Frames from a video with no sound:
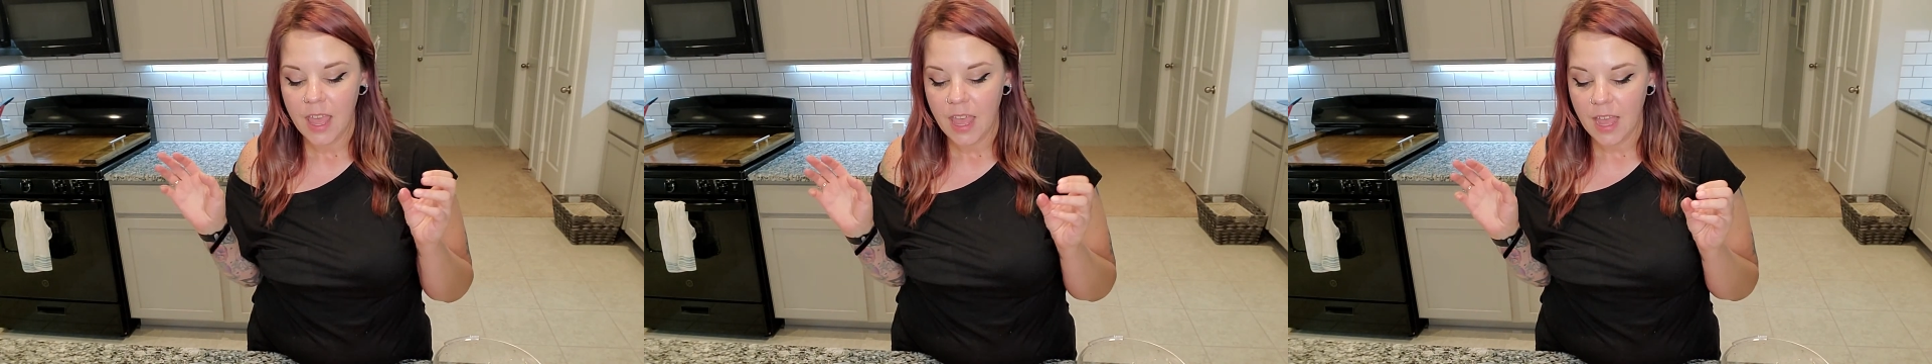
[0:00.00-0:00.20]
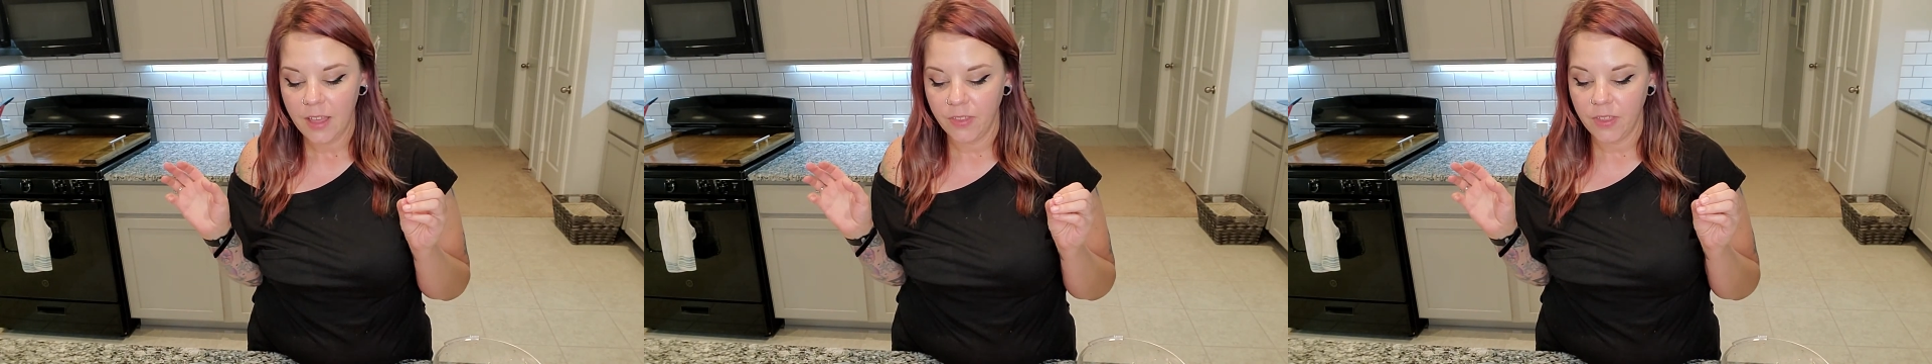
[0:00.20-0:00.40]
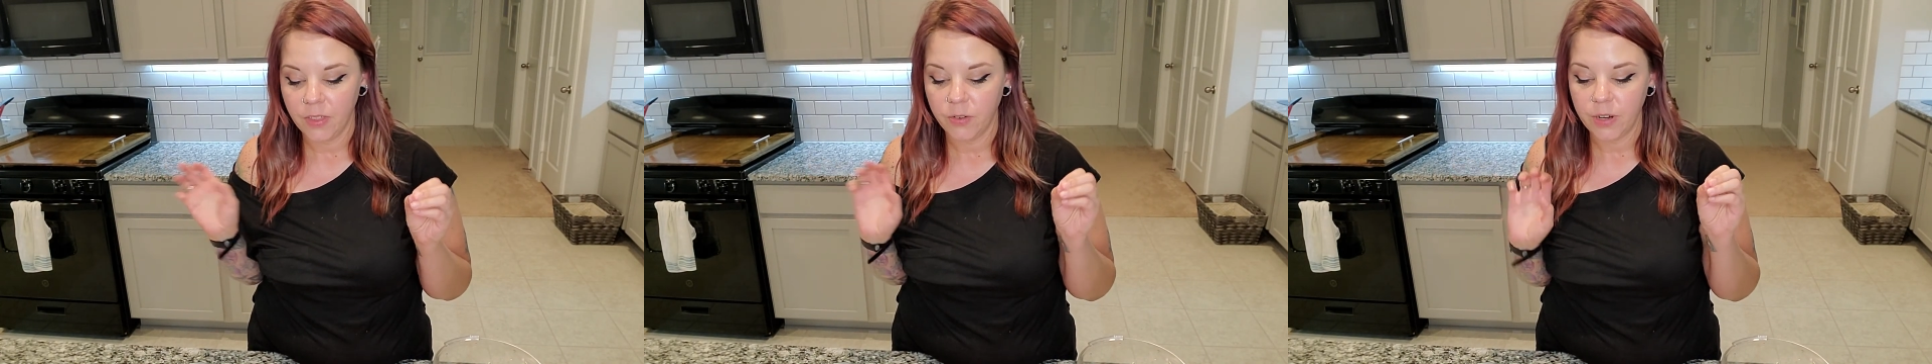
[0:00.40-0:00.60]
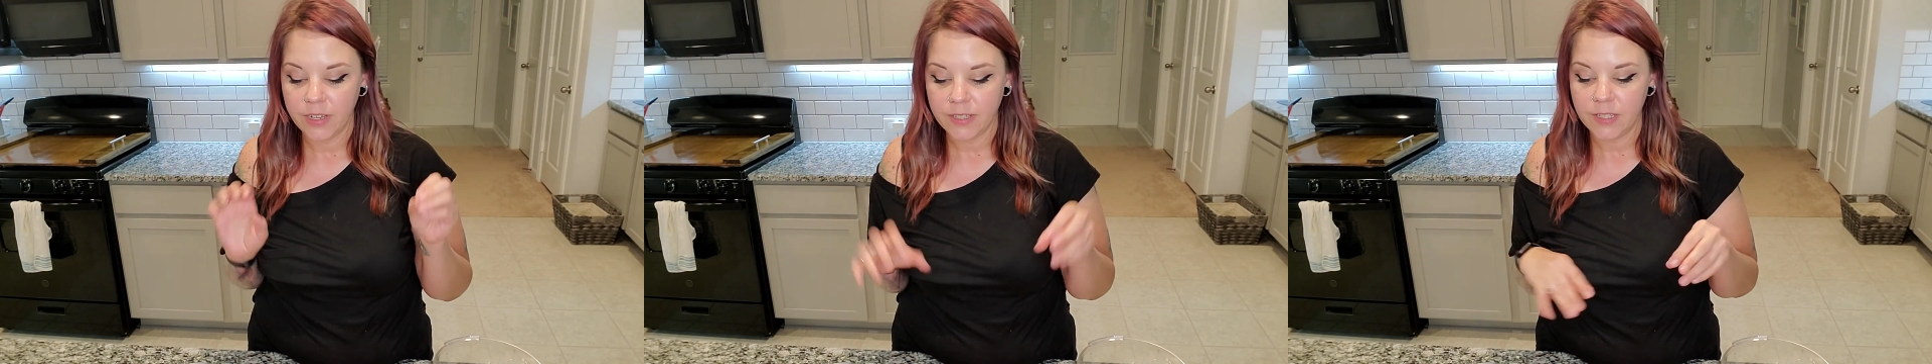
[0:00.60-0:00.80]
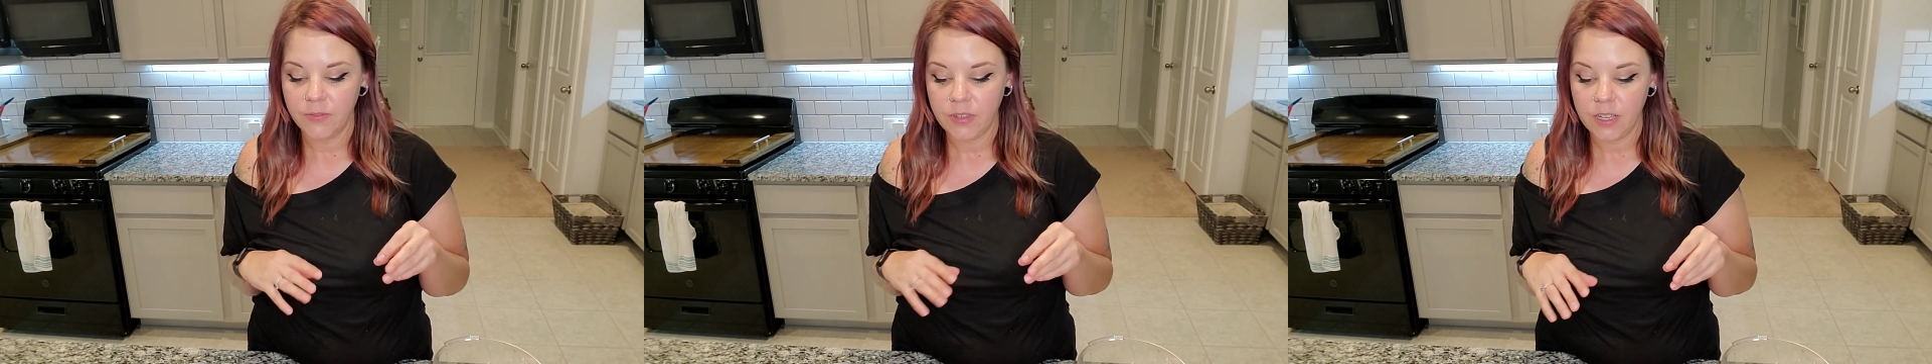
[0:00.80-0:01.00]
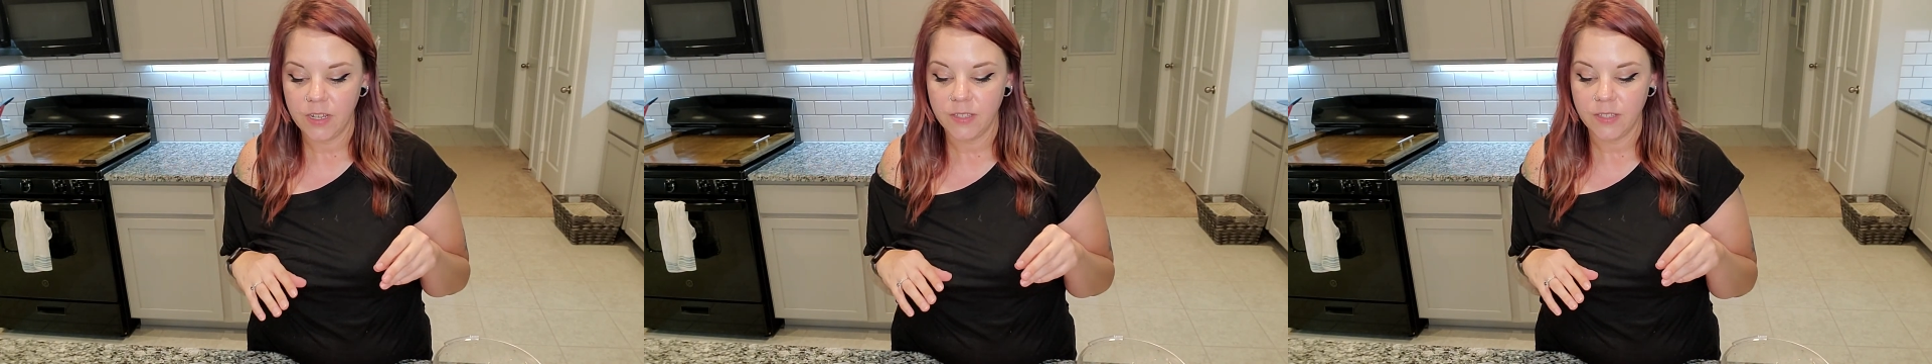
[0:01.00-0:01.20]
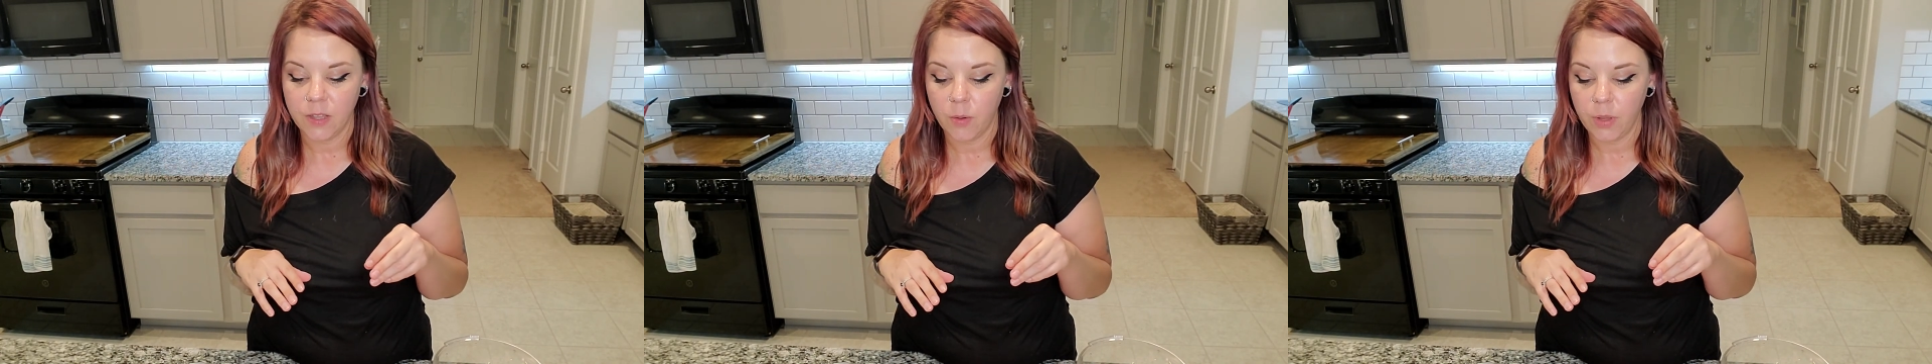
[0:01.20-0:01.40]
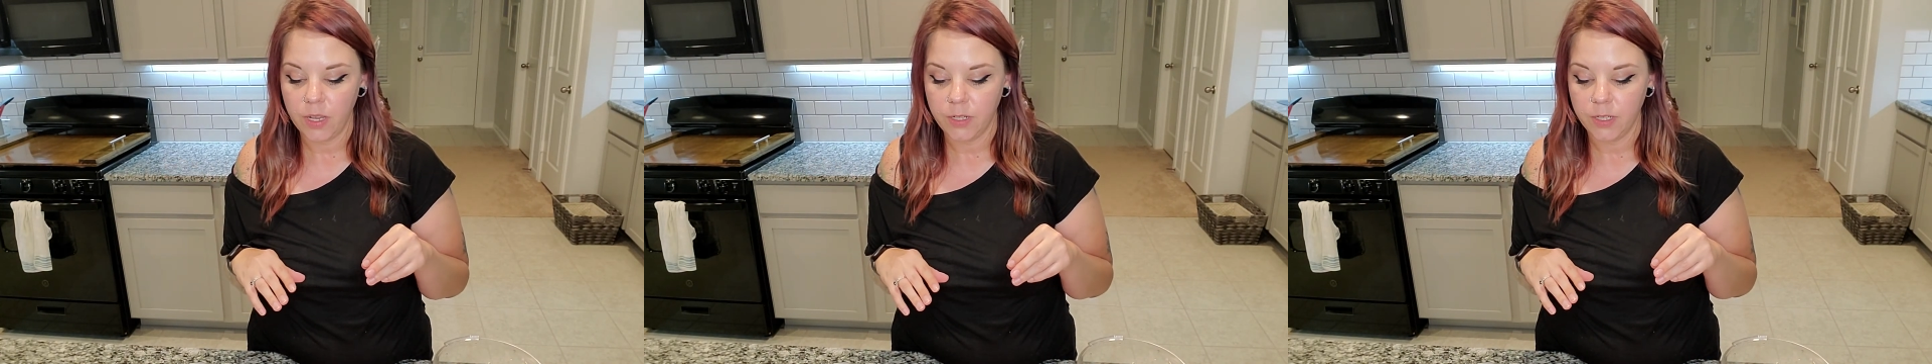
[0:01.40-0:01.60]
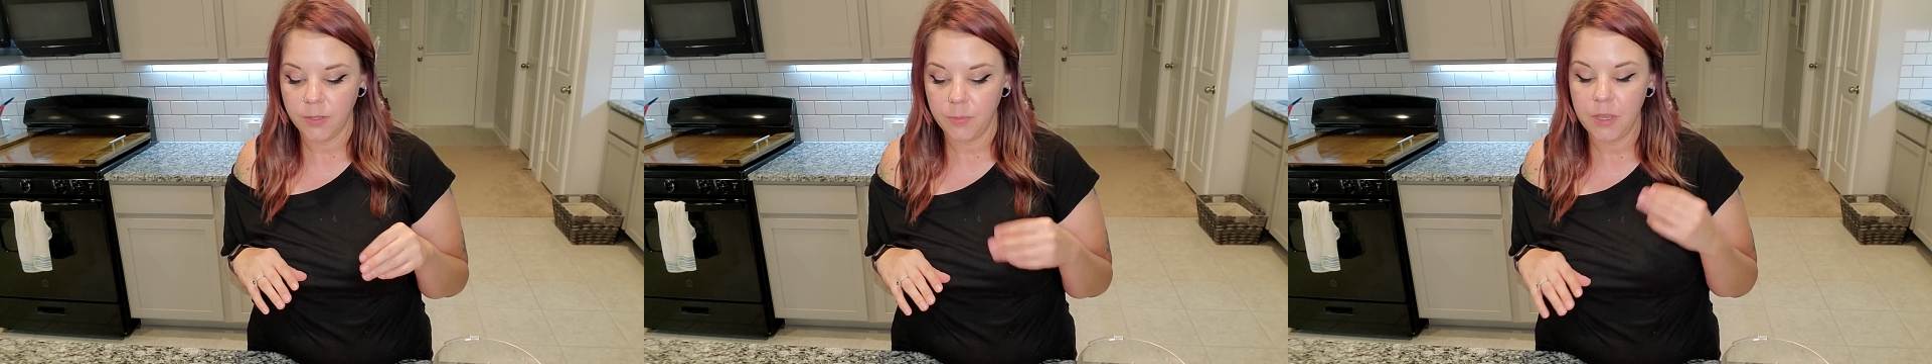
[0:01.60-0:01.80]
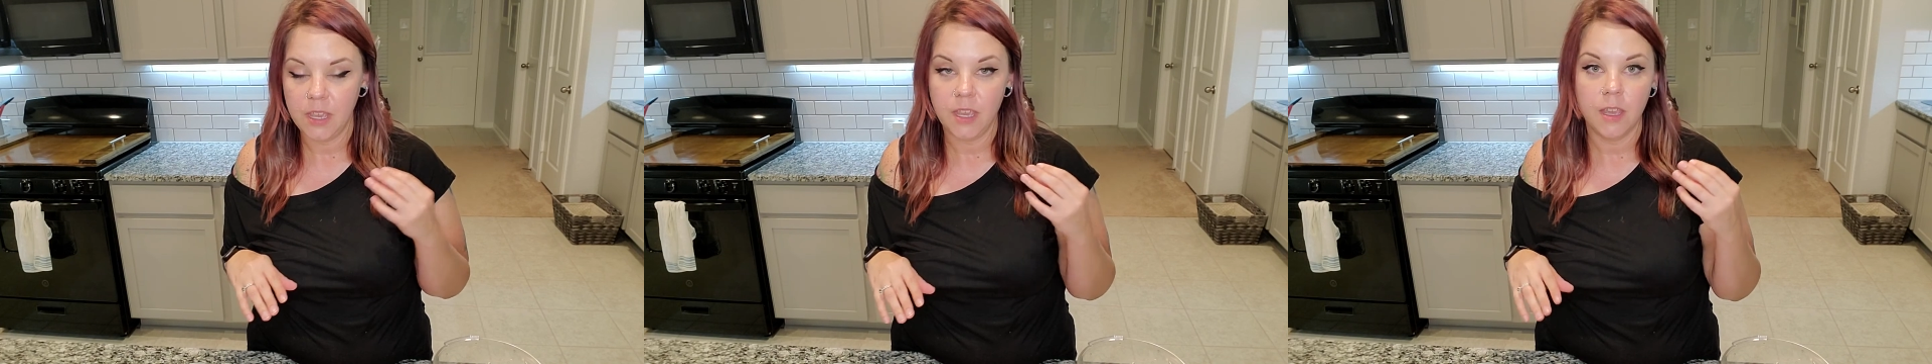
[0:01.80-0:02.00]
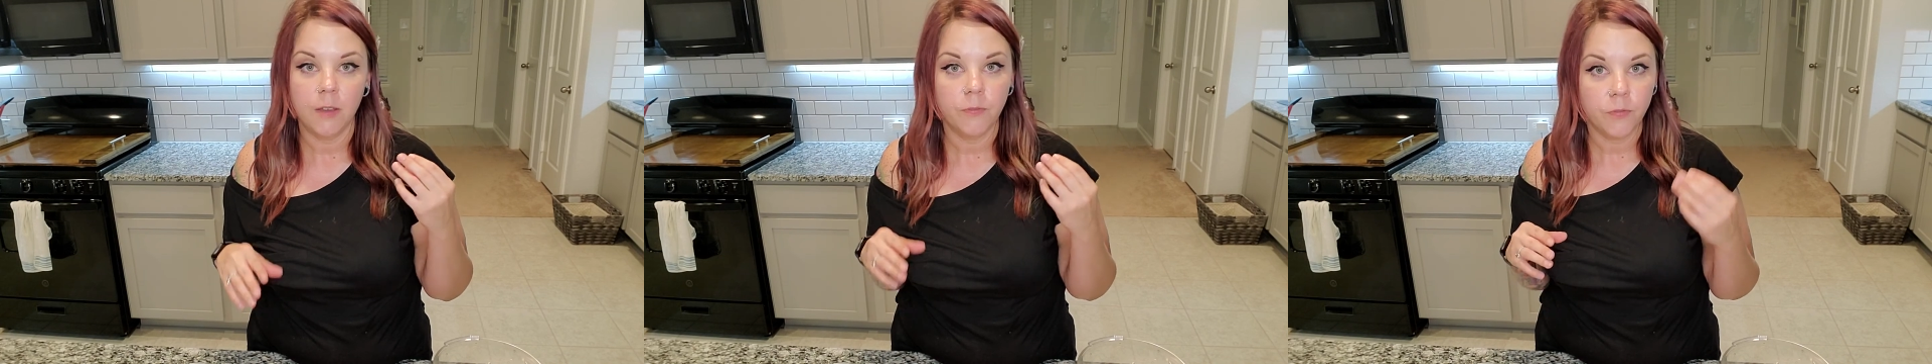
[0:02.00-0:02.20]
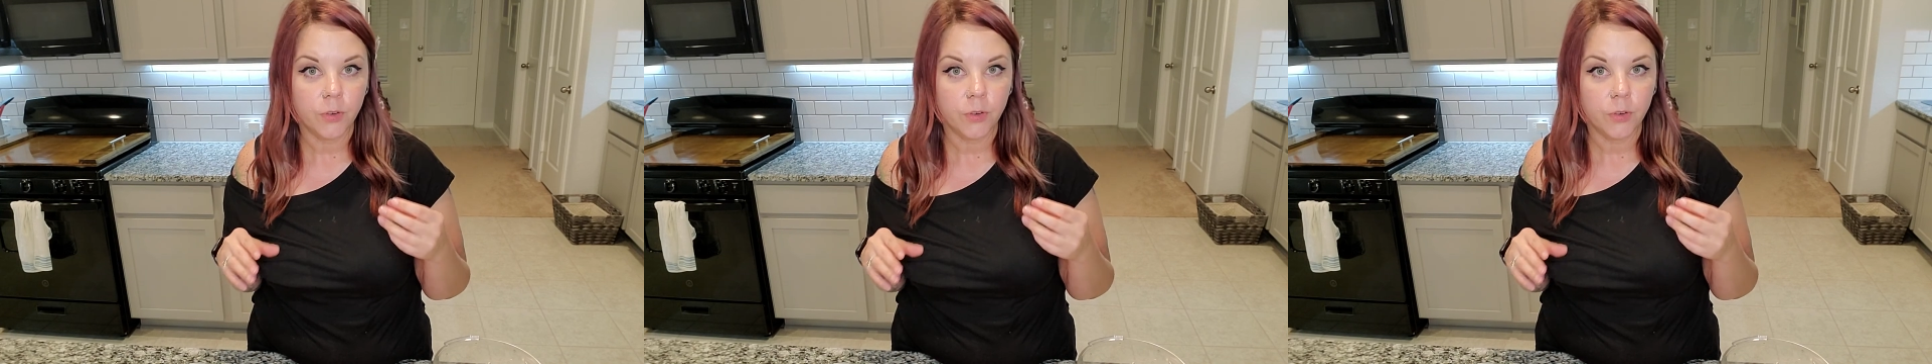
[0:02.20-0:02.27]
and then the rest of it is going to be